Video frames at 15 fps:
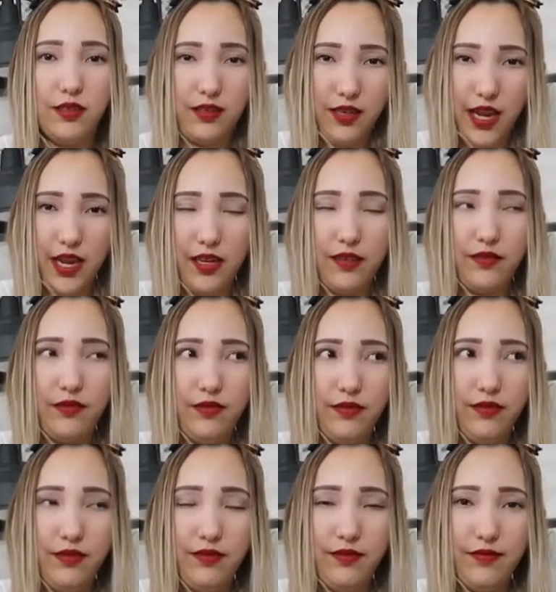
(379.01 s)
Like,
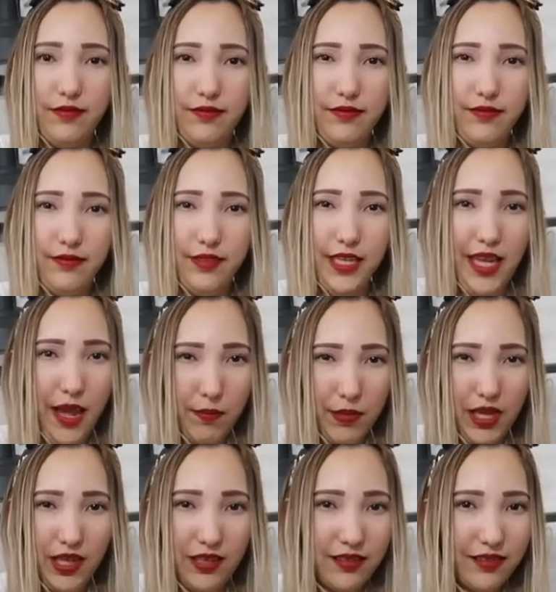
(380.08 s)
you get me?